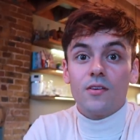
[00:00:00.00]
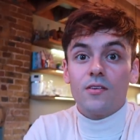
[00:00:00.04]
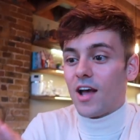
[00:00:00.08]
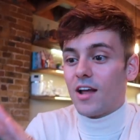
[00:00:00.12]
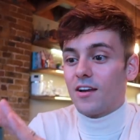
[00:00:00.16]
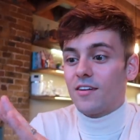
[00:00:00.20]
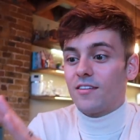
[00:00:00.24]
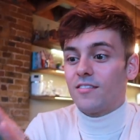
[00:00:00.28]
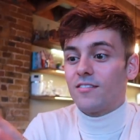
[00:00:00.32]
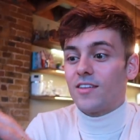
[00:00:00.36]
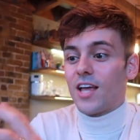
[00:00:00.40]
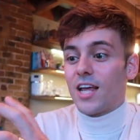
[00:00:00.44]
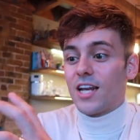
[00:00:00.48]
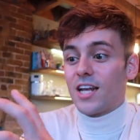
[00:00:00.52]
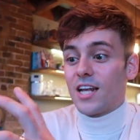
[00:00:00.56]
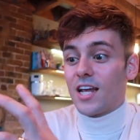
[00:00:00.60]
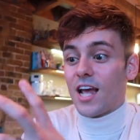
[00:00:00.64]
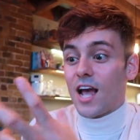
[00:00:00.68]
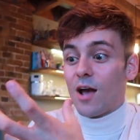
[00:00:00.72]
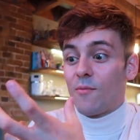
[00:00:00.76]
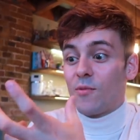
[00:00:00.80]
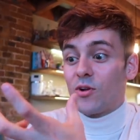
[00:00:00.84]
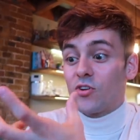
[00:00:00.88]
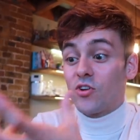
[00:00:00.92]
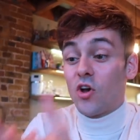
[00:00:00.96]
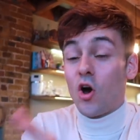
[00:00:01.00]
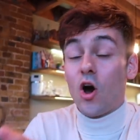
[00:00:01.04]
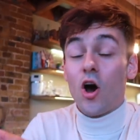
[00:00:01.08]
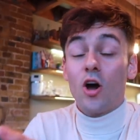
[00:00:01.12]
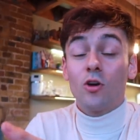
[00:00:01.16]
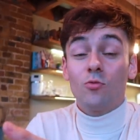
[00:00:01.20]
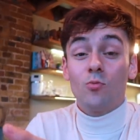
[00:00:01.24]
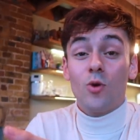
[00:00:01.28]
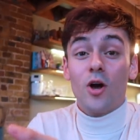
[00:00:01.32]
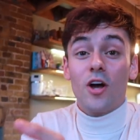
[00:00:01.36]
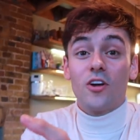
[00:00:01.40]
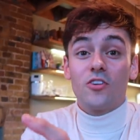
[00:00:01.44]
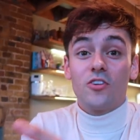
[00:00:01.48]
Understanding how much
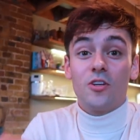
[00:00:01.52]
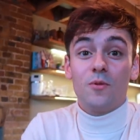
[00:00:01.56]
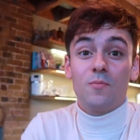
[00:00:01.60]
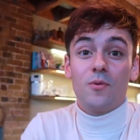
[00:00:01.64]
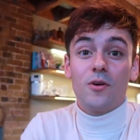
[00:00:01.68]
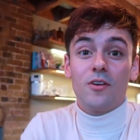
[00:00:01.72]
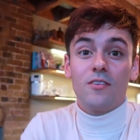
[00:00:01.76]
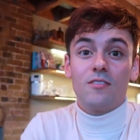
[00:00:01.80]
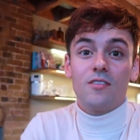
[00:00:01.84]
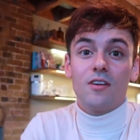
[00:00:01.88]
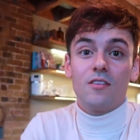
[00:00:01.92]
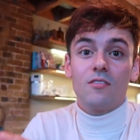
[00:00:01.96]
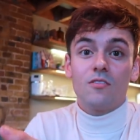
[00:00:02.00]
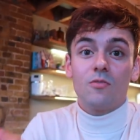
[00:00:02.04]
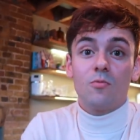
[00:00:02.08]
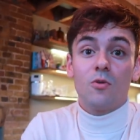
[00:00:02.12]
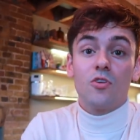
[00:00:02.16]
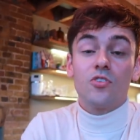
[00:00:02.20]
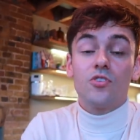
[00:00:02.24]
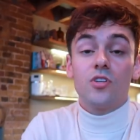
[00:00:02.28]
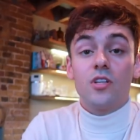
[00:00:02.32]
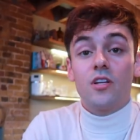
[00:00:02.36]
hard work she puts into what